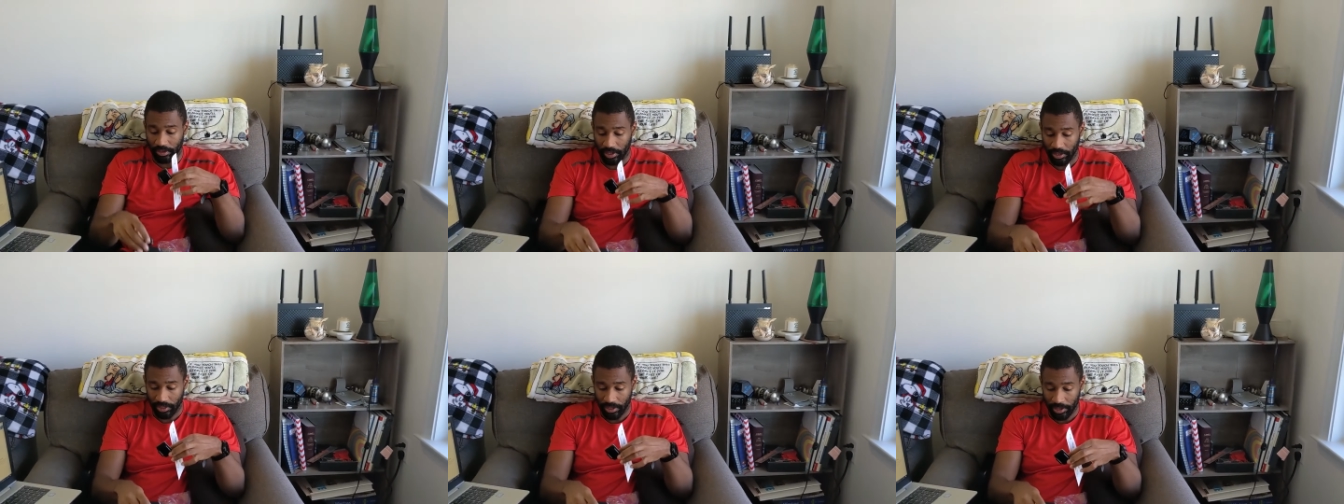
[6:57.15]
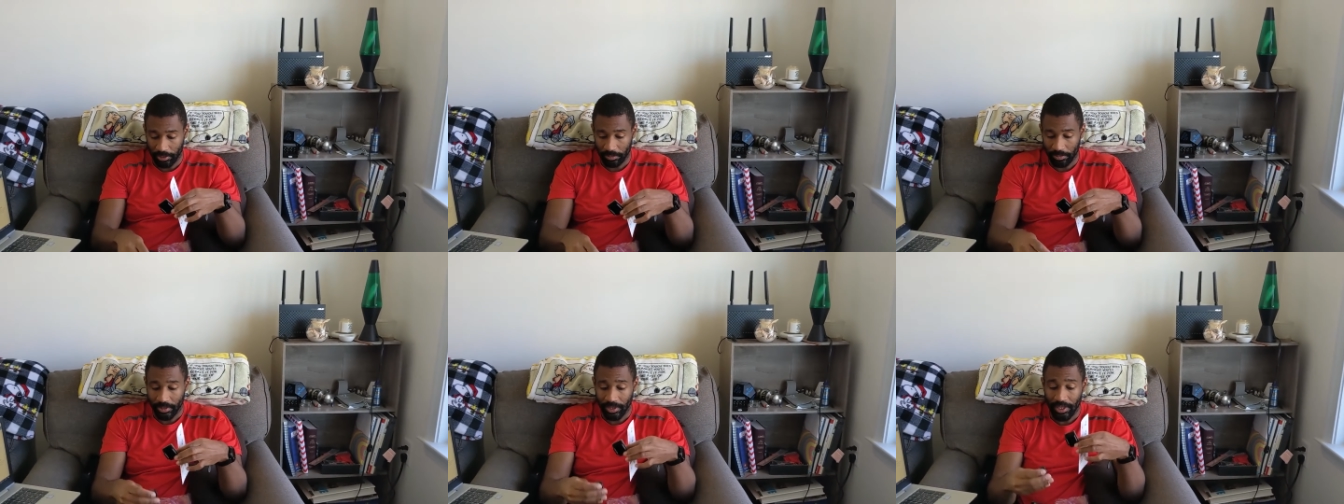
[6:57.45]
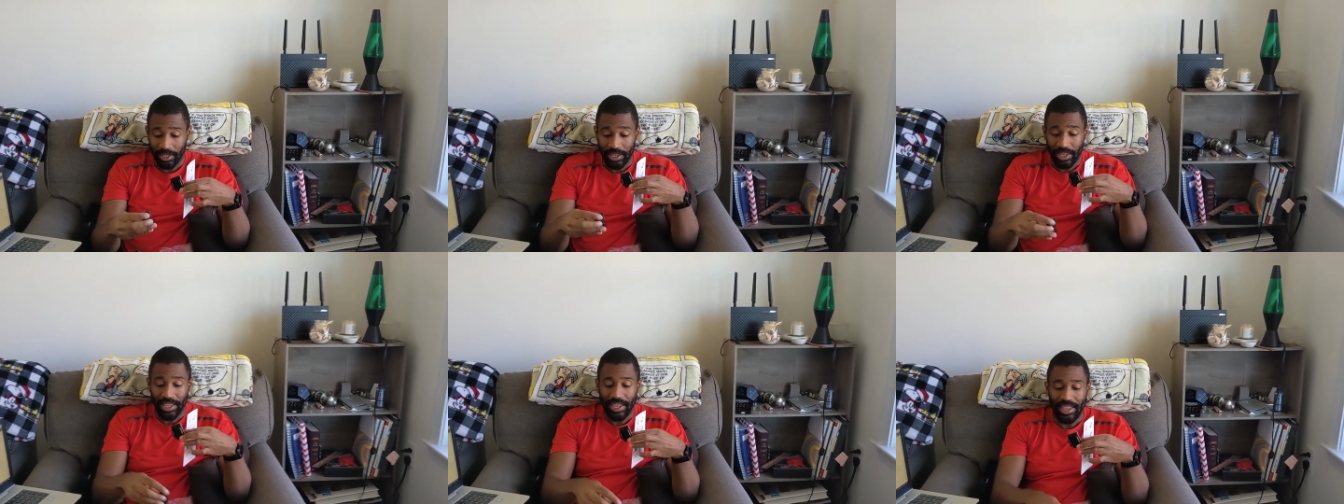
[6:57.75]
like
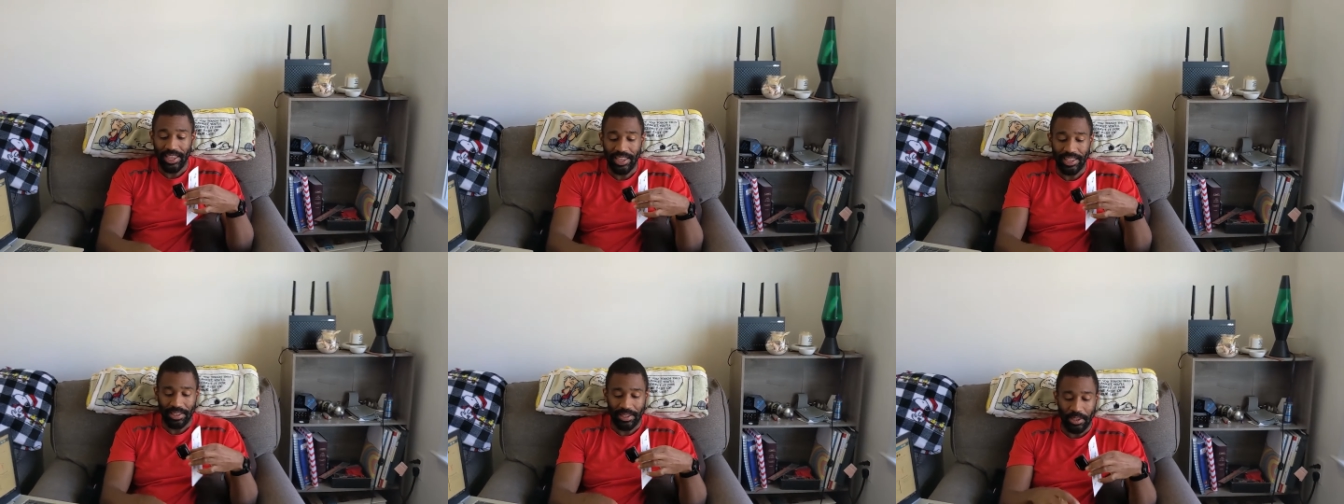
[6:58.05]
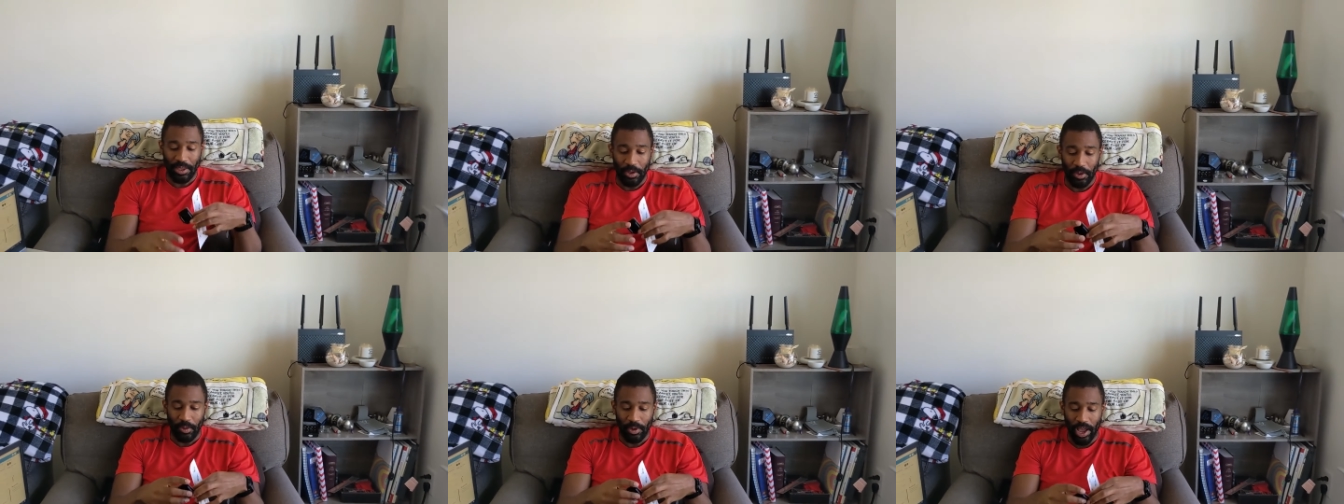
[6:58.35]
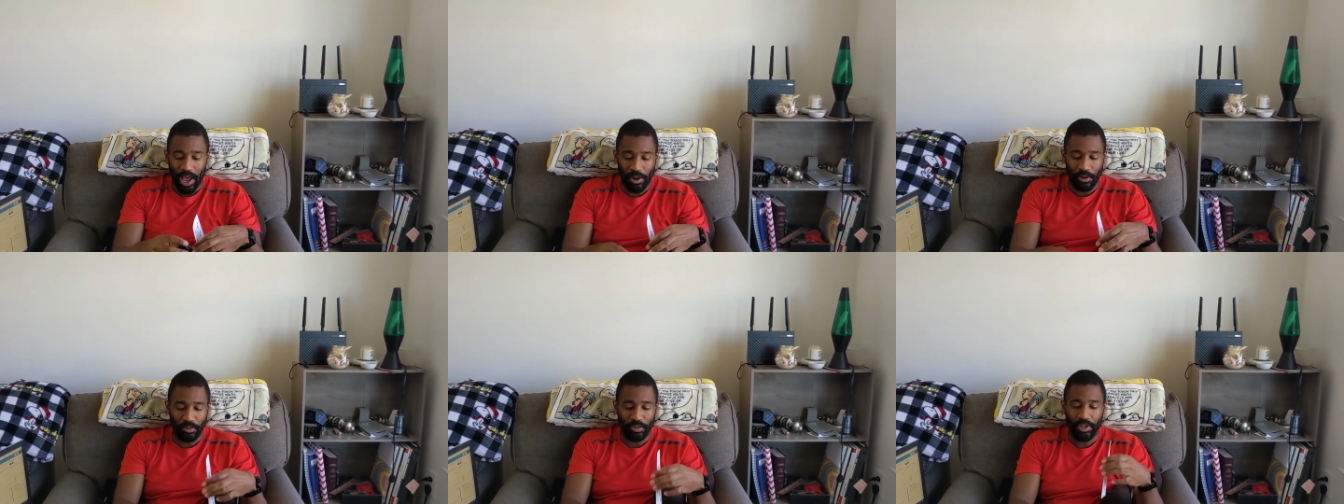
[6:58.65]
that.
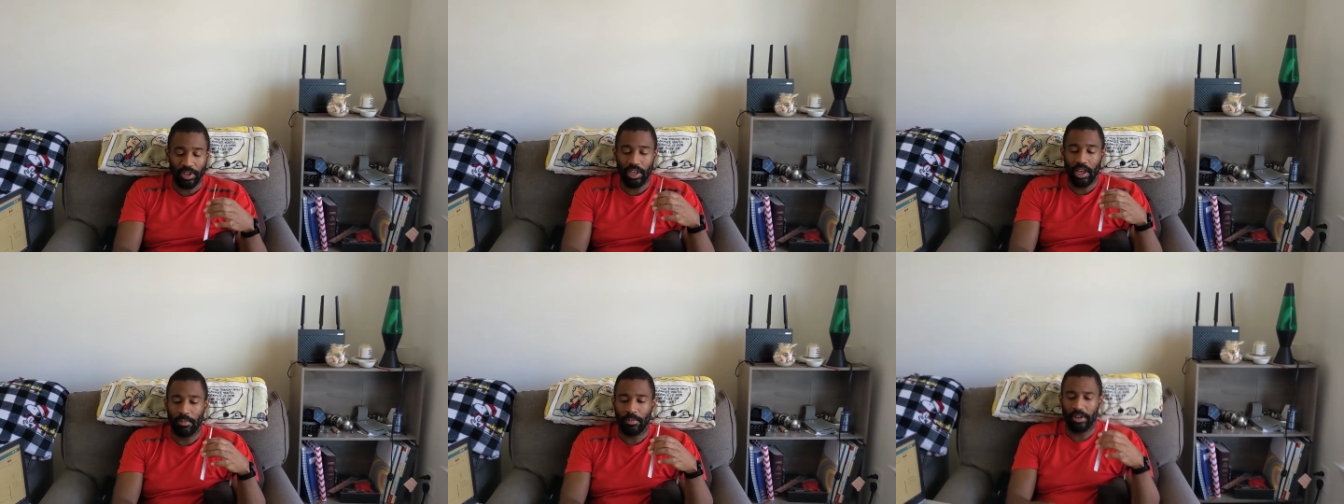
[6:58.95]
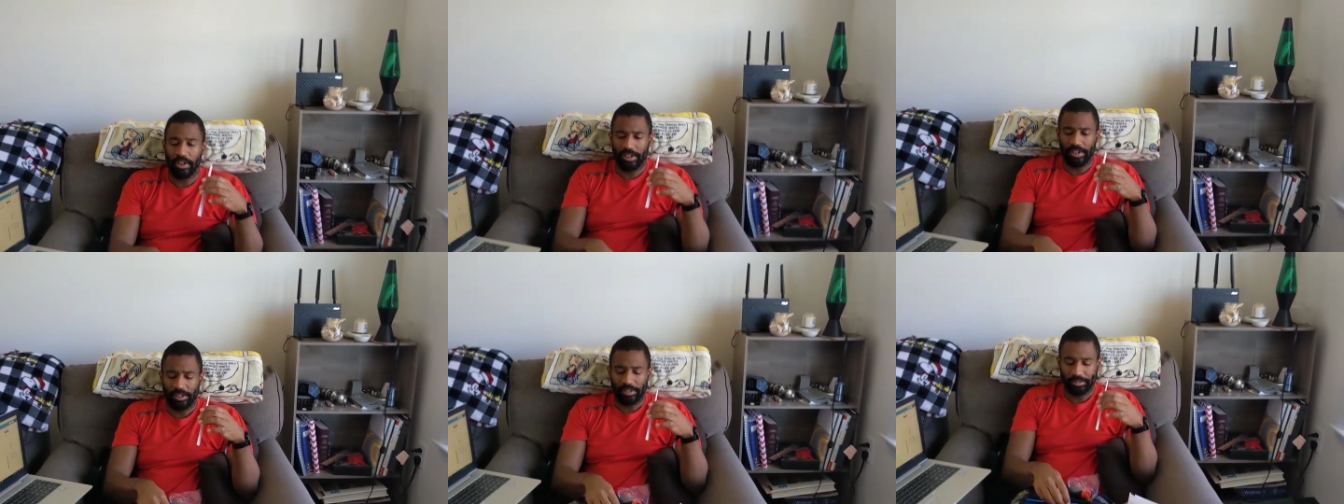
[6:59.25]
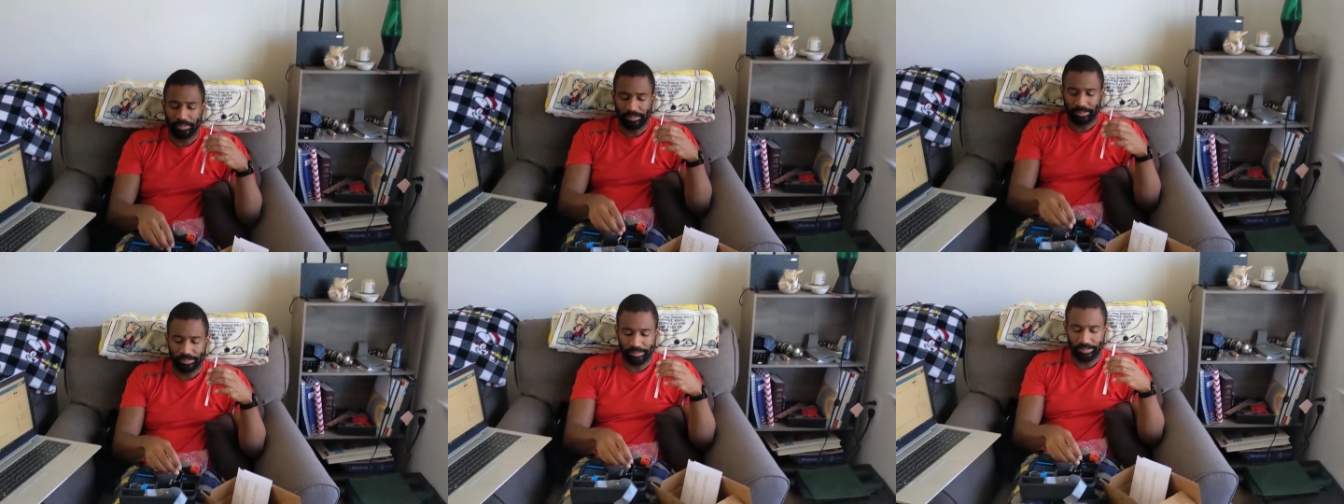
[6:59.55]
I don't think I'm gonna
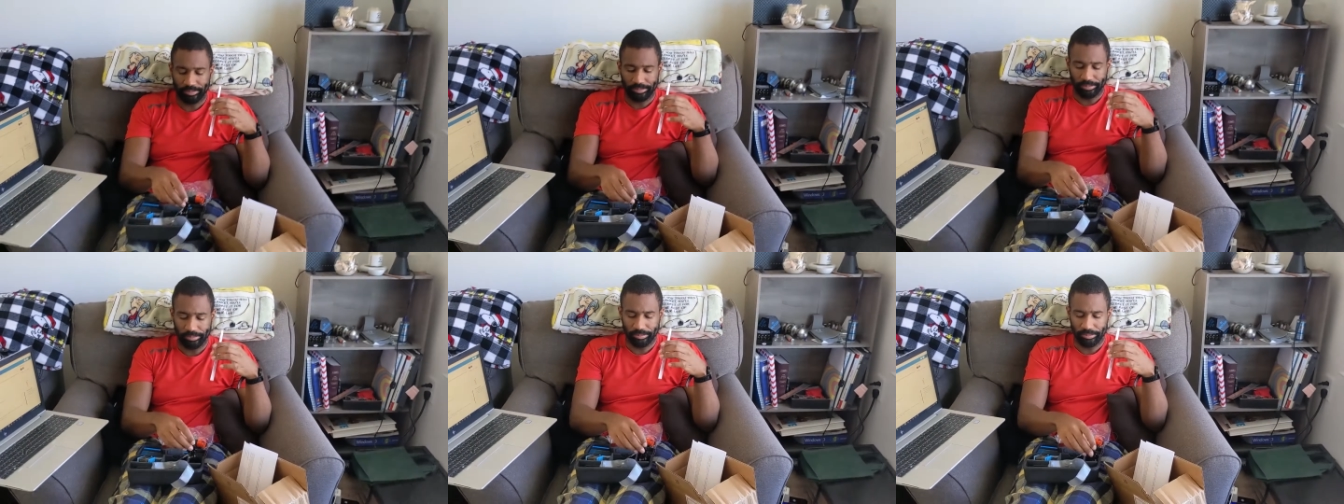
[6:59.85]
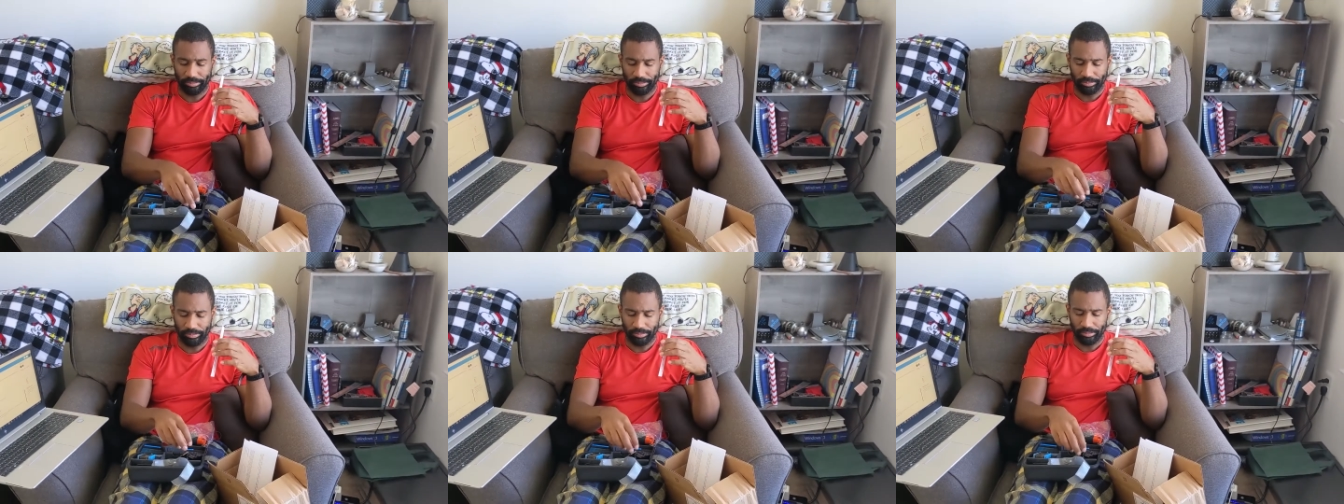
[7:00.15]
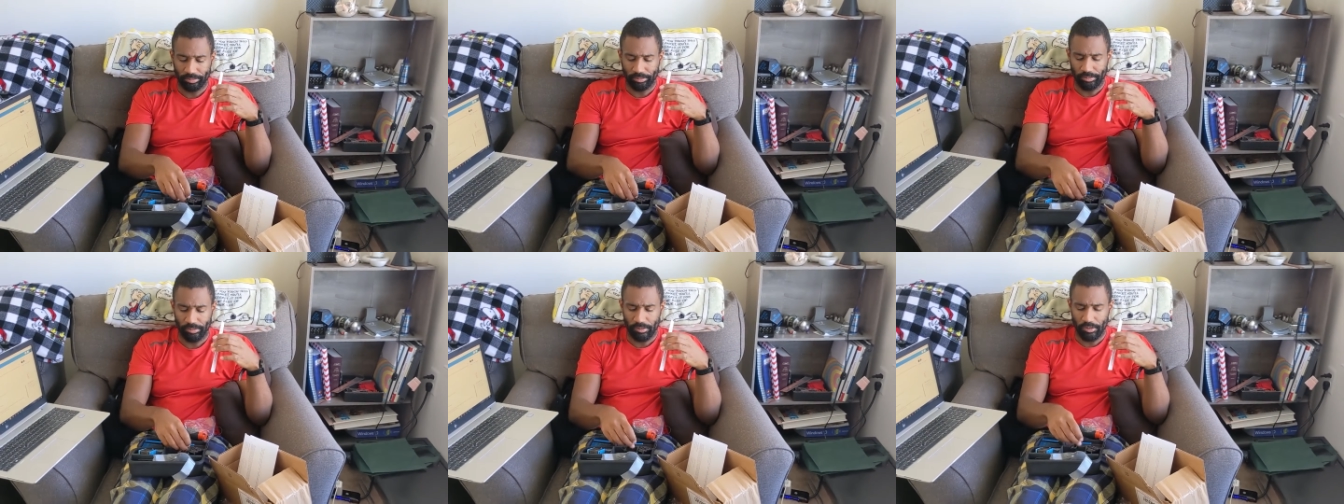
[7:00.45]

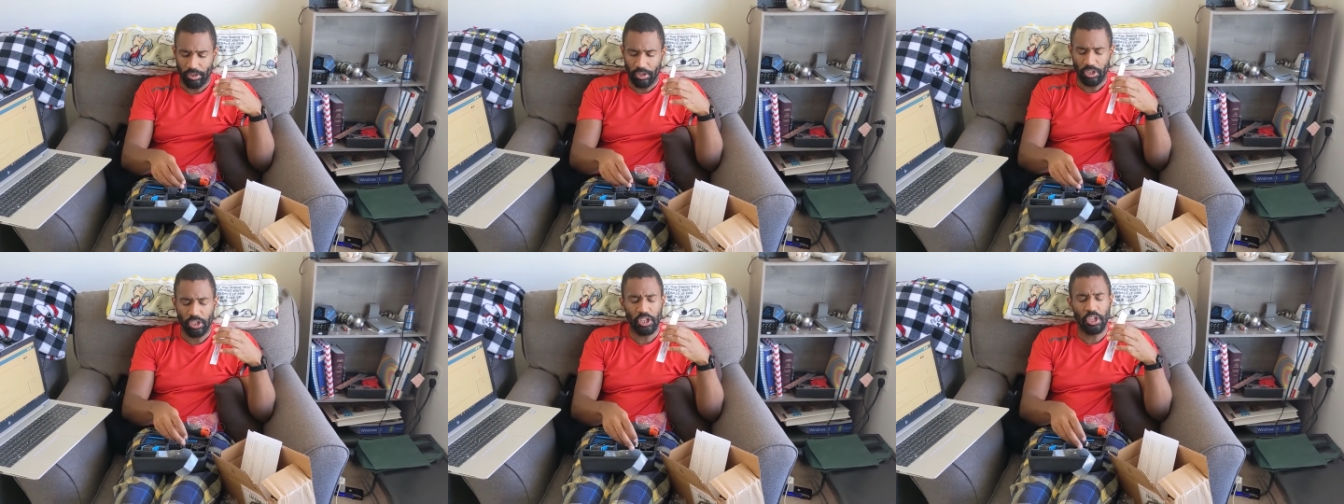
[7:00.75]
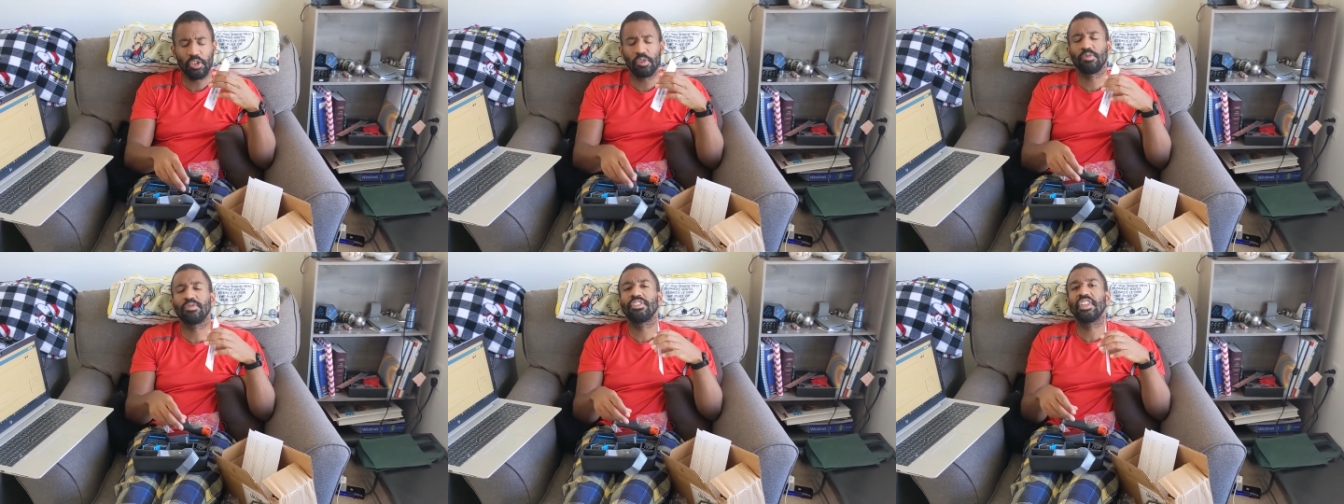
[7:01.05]
use